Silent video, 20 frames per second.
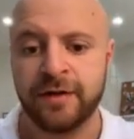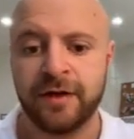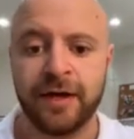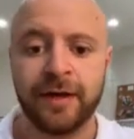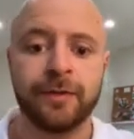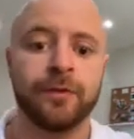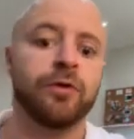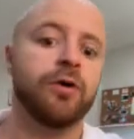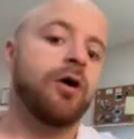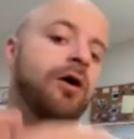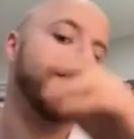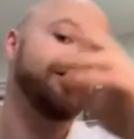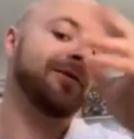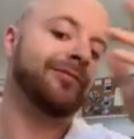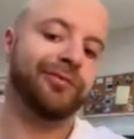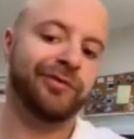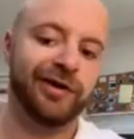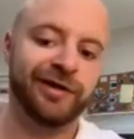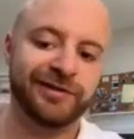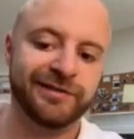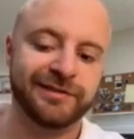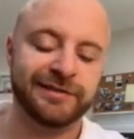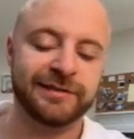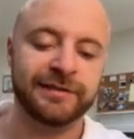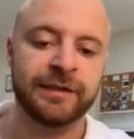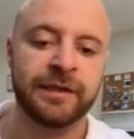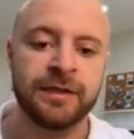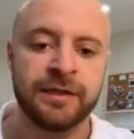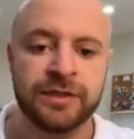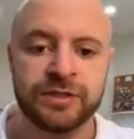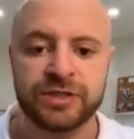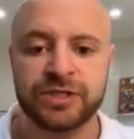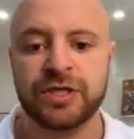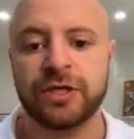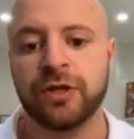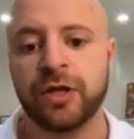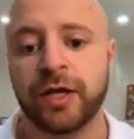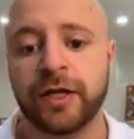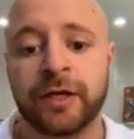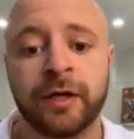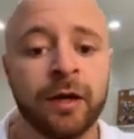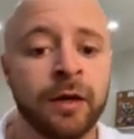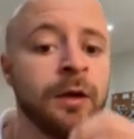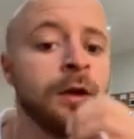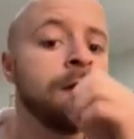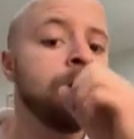And they're all impressions. See, like,